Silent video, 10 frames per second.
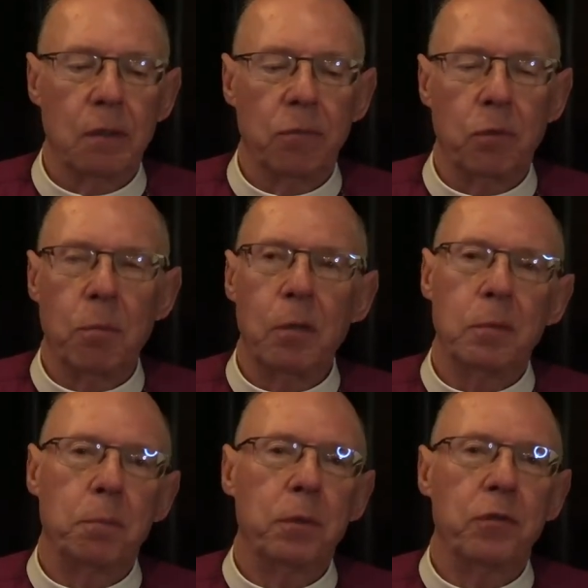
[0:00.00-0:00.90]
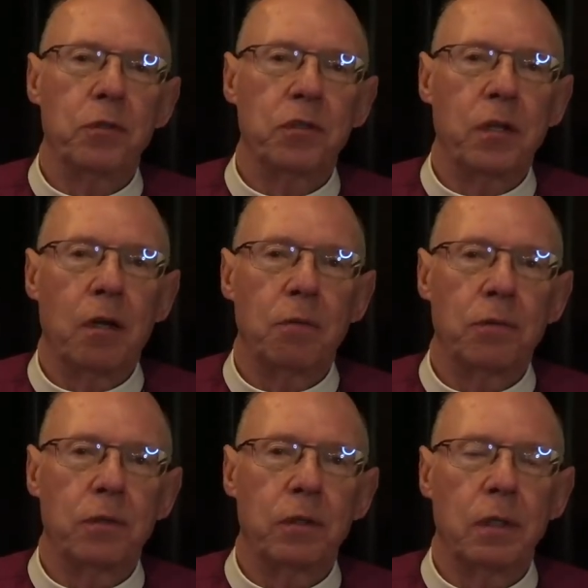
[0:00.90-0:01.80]
For a moment, put
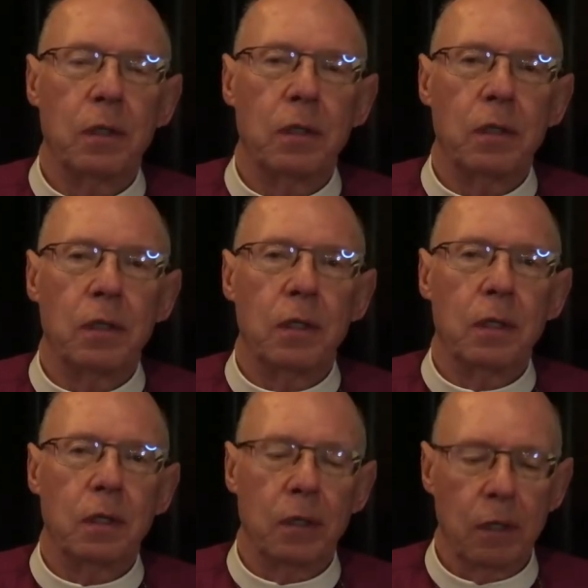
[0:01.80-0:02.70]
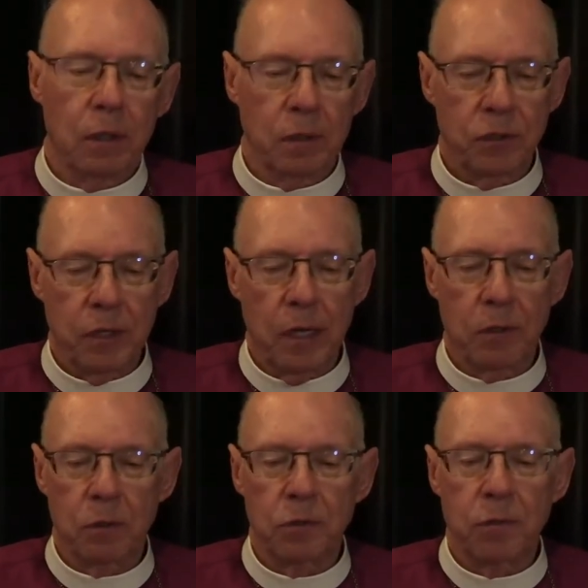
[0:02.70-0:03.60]
yourselves in, in the
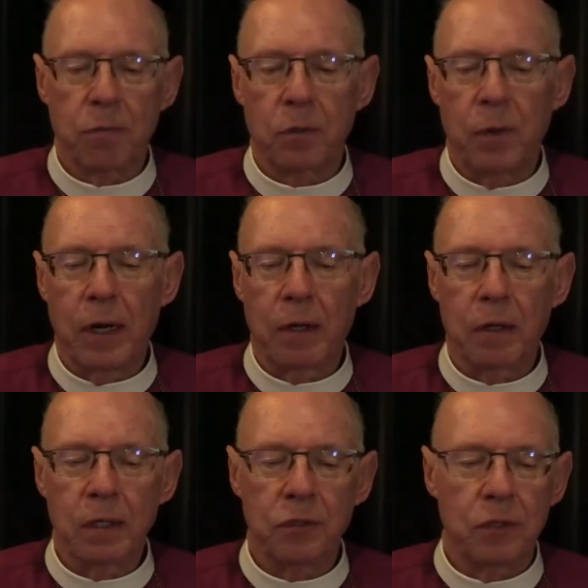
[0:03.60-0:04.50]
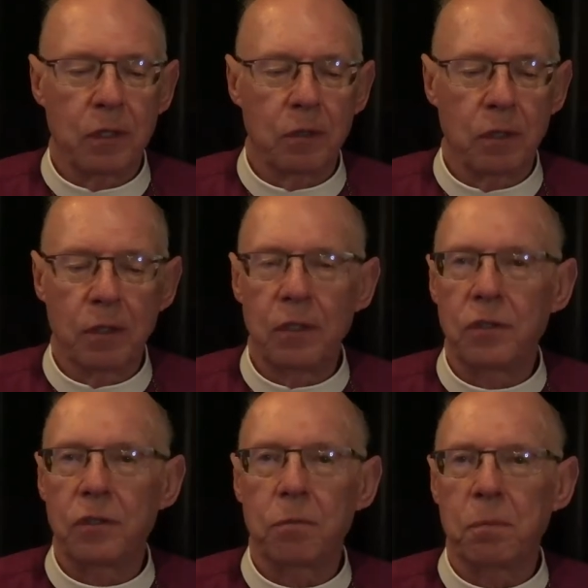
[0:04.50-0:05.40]
sandals of the crowd listening to
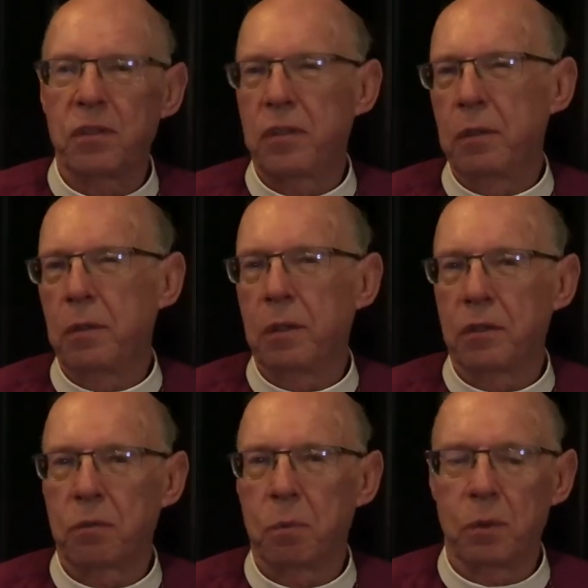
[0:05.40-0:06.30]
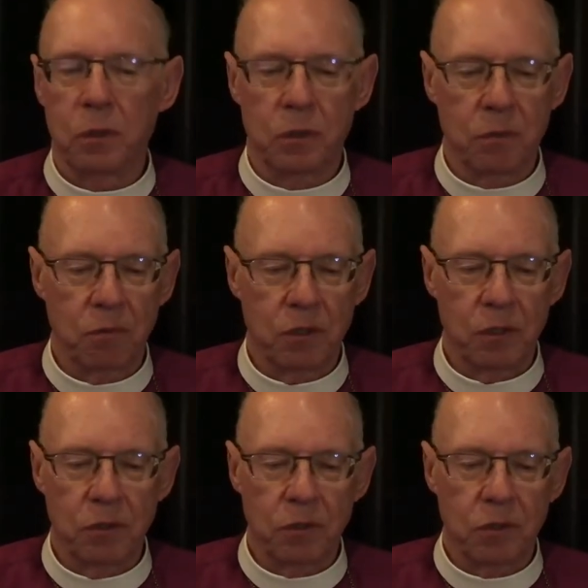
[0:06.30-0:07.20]
these mysterious words of
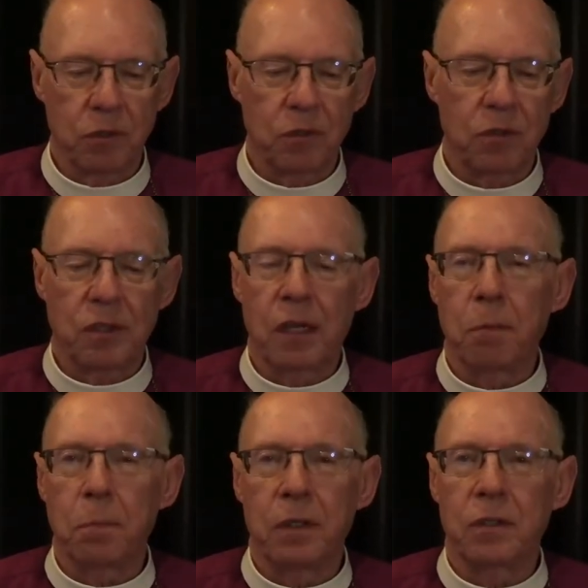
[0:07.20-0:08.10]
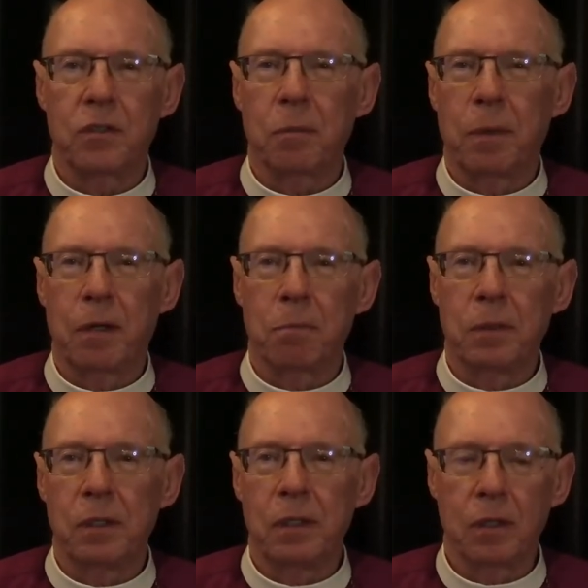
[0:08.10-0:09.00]
Jesus, statements about
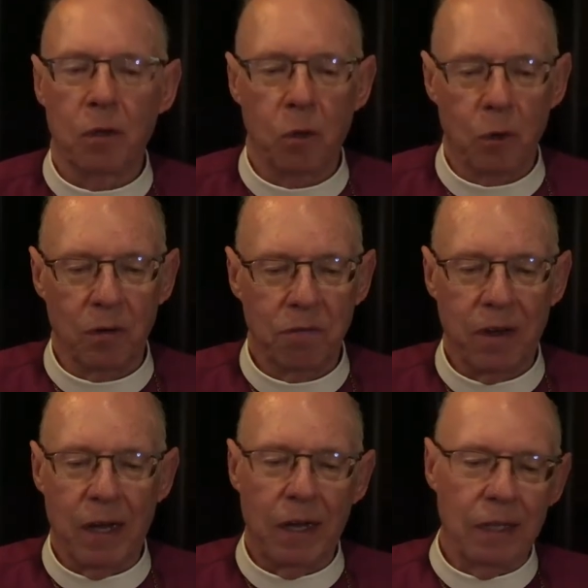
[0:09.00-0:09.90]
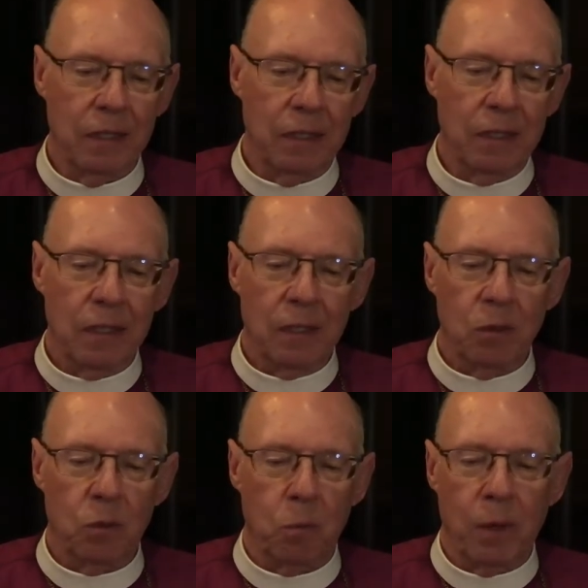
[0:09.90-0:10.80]
being glorified
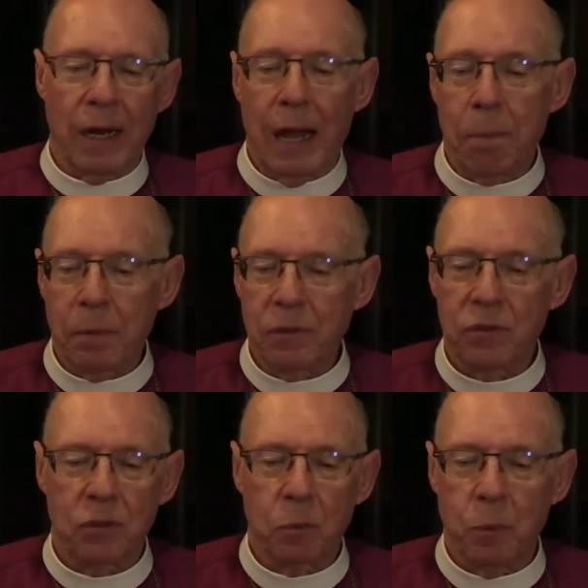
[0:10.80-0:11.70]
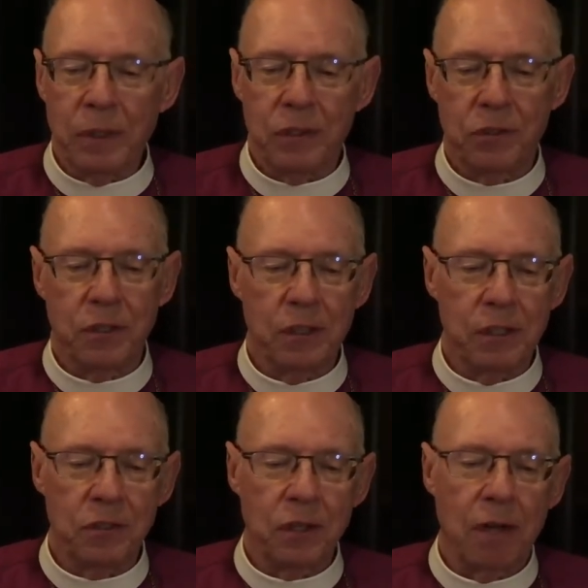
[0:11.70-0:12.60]
or what happens to wheat
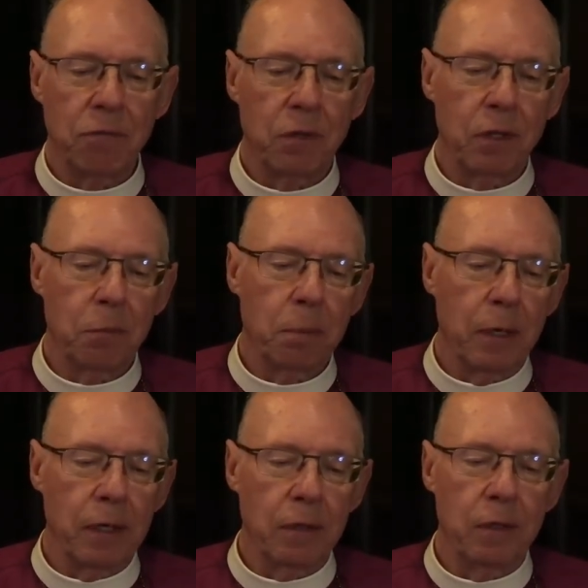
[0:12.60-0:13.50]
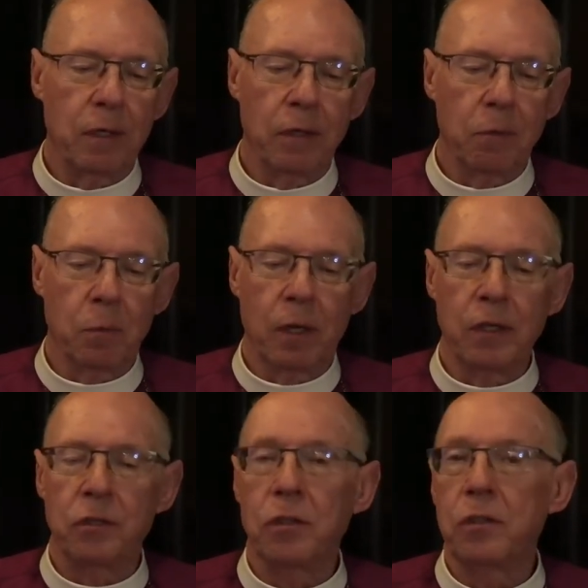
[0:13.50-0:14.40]
seeds after they are planted and the
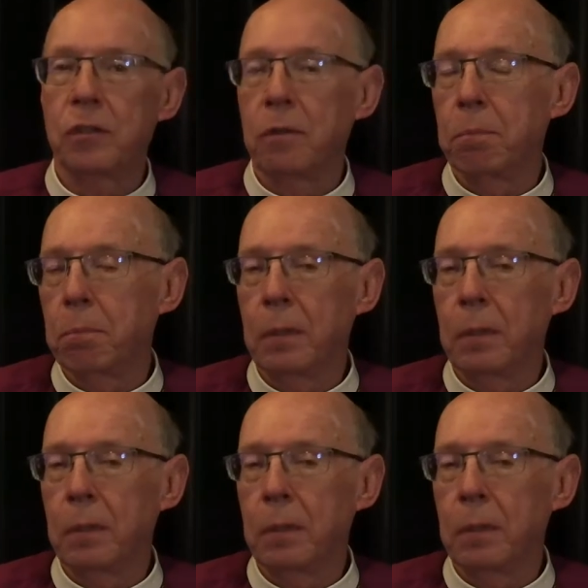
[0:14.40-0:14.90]
relationship